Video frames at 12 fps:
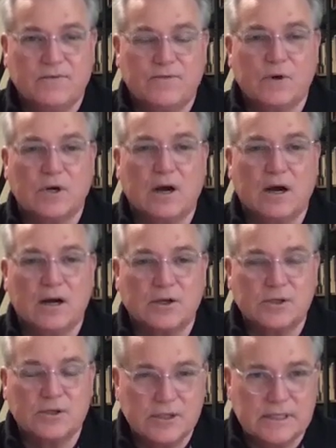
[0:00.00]
for our
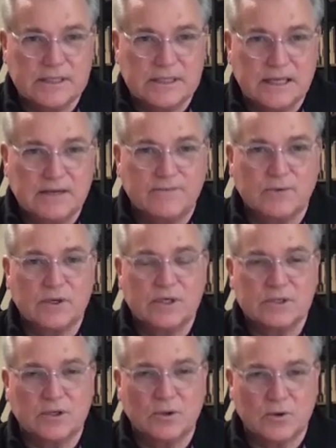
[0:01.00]
good and for
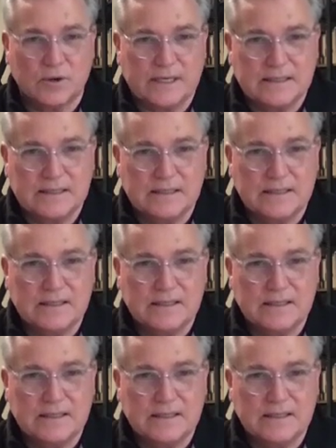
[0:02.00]
his glory.